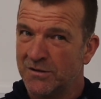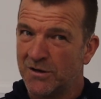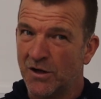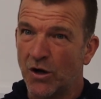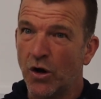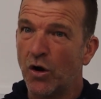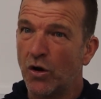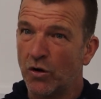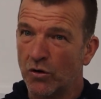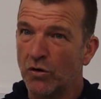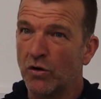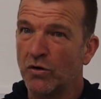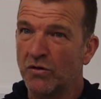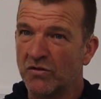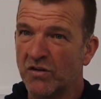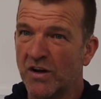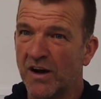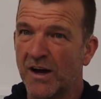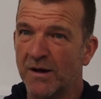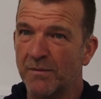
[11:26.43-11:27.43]
a long, long
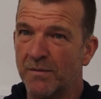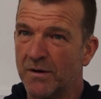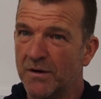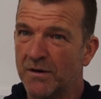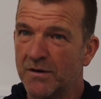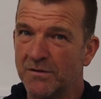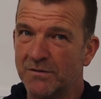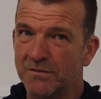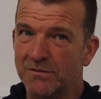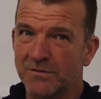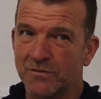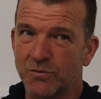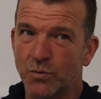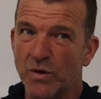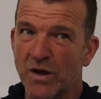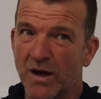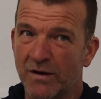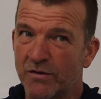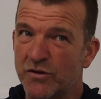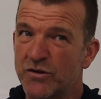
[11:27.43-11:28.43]
time, and
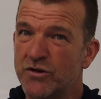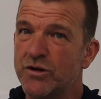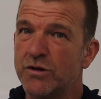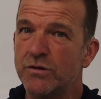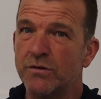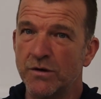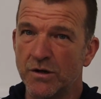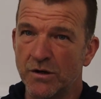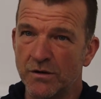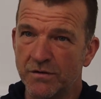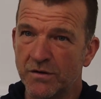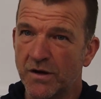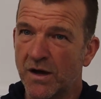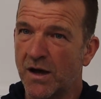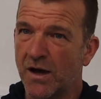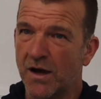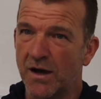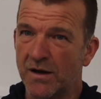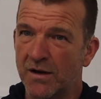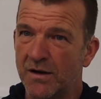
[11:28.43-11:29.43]
we have a duty of
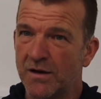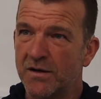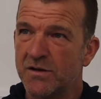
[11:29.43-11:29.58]
care